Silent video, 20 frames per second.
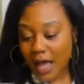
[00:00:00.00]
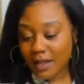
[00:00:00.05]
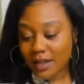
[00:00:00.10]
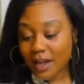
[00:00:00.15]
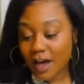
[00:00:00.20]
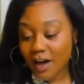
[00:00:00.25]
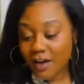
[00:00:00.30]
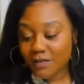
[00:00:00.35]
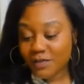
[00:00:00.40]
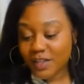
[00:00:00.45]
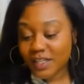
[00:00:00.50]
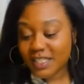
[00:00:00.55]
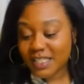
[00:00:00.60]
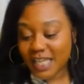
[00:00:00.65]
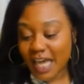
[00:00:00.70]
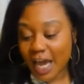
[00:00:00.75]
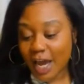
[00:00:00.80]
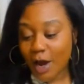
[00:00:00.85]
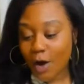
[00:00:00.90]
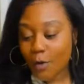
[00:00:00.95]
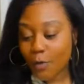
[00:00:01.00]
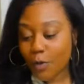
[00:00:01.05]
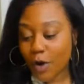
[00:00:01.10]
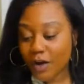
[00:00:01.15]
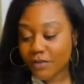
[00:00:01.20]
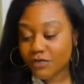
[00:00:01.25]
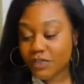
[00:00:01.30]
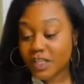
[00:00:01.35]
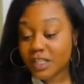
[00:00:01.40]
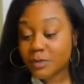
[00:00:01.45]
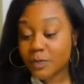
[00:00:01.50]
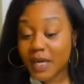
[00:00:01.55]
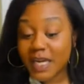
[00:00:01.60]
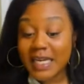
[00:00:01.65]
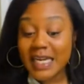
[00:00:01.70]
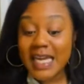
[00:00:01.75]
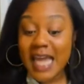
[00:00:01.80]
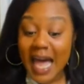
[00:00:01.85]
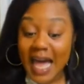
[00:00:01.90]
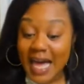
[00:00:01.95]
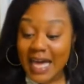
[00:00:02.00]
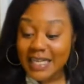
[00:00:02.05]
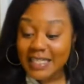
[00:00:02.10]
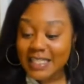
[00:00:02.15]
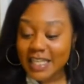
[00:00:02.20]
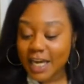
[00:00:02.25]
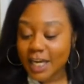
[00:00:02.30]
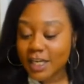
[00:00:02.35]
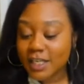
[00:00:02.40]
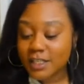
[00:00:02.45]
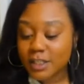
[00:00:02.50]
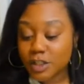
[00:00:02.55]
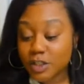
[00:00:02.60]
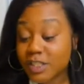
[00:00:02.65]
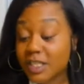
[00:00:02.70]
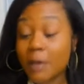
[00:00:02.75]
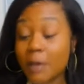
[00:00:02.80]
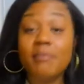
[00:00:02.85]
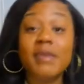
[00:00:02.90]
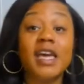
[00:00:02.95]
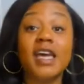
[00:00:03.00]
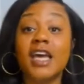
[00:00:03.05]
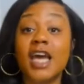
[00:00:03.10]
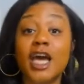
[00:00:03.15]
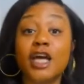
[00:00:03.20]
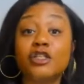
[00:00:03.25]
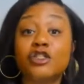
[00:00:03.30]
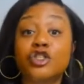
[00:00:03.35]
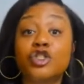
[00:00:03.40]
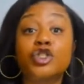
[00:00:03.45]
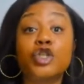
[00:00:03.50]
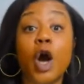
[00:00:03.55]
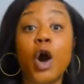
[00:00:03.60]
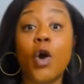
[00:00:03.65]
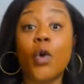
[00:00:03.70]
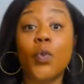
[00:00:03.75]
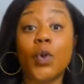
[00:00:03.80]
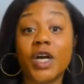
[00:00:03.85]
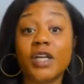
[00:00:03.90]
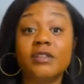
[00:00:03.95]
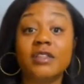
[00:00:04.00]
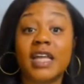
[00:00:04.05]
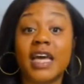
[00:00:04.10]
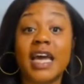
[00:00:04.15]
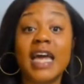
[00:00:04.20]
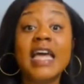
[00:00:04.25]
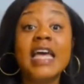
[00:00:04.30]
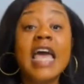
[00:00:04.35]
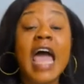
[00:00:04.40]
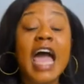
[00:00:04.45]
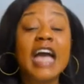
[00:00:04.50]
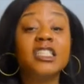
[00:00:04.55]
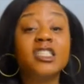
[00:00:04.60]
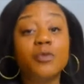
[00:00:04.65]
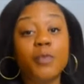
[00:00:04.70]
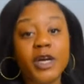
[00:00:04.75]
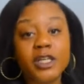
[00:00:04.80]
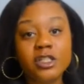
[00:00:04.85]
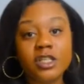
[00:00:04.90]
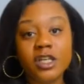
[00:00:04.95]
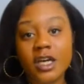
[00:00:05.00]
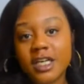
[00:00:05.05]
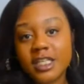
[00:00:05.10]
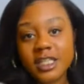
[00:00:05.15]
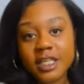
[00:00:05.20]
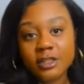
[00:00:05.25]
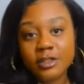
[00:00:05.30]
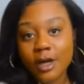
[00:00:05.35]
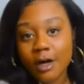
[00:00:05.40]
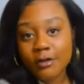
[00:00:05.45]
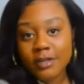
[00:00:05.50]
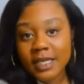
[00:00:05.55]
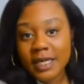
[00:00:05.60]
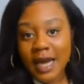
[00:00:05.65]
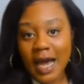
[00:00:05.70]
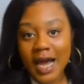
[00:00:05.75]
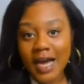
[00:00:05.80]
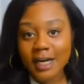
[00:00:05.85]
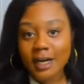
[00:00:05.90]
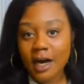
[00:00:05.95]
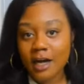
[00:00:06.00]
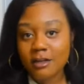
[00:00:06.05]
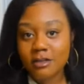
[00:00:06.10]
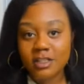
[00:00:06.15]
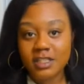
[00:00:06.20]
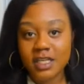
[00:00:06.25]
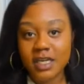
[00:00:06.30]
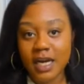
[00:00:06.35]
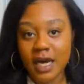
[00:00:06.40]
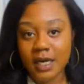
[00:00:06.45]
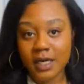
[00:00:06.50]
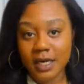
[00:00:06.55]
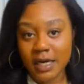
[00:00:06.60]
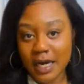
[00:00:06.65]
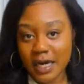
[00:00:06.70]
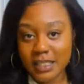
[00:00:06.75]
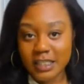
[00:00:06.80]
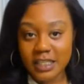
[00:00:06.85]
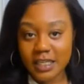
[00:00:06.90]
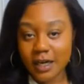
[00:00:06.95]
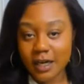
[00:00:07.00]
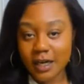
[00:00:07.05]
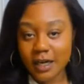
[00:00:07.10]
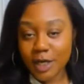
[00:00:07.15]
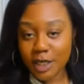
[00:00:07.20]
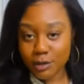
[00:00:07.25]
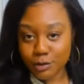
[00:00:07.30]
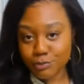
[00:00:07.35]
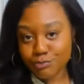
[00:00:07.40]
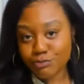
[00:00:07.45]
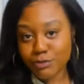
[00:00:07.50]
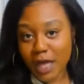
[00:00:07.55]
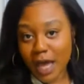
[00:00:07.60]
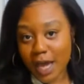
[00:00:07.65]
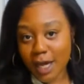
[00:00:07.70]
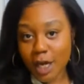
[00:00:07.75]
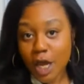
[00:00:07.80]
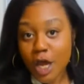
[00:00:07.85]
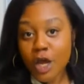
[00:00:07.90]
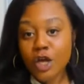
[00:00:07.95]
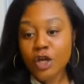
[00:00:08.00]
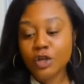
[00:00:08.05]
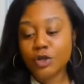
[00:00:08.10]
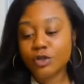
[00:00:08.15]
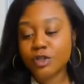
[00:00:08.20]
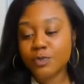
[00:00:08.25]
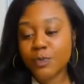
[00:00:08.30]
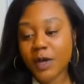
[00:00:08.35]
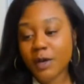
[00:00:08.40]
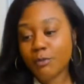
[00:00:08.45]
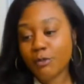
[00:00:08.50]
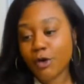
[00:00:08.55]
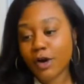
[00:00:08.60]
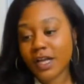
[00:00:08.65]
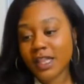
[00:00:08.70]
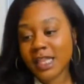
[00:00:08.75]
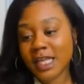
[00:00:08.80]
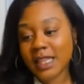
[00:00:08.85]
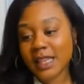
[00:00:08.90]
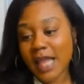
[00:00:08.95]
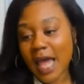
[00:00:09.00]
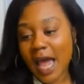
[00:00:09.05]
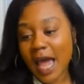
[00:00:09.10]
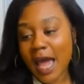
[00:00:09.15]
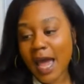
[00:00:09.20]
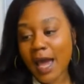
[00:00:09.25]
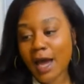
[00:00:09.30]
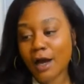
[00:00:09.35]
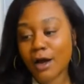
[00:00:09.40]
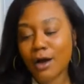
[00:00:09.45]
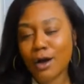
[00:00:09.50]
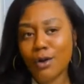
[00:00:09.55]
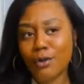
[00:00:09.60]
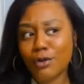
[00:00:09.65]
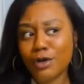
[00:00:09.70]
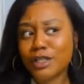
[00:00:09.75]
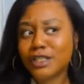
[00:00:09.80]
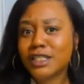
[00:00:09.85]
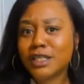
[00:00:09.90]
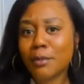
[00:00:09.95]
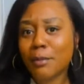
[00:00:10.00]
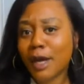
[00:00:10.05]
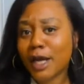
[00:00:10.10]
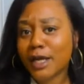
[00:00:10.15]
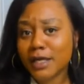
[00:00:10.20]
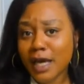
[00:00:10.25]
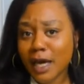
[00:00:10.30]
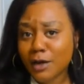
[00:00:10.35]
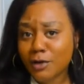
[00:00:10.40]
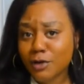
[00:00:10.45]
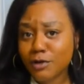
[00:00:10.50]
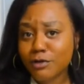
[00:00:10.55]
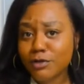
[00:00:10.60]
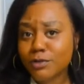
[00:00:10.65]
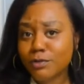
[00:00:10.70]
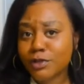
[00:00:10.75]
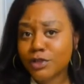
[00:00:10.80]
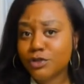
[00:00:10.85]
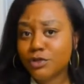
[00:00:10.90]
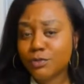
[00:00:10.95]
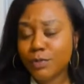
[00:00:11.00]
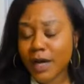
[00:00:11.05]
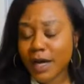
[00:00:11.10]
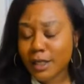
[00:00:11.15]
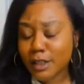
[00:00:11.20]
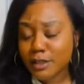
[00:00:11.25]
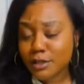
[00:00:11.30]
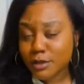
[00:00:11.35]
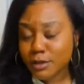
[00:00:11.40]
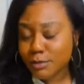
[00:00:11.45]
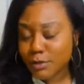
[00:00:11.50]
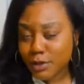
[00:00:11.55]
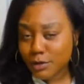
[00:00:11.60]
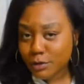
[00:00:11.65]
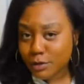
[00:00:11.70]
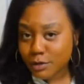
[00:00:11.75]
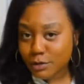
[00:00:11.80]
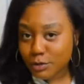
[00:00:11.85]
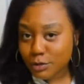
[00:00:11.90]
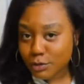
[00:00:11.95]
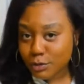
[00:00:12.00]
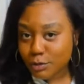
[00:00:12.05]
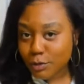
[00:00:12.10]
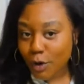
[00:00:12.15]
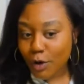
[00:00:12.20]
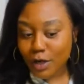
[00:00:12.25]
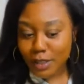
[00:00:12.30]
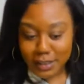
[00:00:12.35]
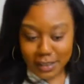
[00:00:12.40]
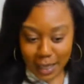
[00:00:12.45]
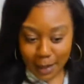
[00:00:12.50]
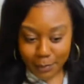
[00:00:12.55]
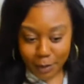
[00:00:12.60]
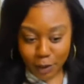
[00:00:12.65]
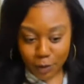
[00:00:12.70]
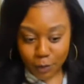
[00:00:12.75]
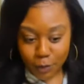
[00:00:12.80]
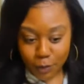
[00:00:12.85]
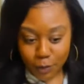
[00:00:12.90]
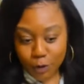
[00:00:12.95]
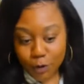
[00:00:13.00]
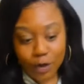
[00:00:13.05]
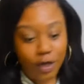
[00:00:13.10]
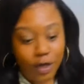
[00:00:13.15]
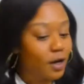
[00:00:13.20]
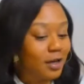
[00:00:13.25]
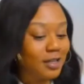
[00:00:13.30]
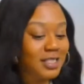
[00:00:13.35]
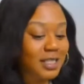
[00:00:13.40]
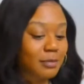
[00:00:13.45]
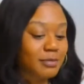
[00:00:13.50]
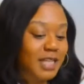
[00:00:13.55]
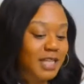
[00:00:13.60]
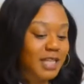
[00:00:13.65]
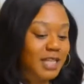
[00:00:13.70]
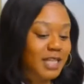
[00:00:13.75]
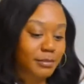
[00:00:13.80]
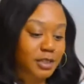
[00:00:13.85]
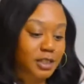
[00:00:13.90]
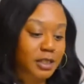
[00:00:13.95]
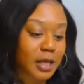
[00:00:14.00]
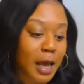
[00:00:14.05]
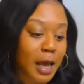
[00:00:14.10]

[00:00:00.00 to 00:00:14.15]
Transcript: Love the scale, worth the spend. Yes, it is. To me, it's so worth it, especially because it's only $9.99. Come on, like, you spend more than that going to McDonald's, which you probably shouldn't be going to all the time anyway. You can go sometimes,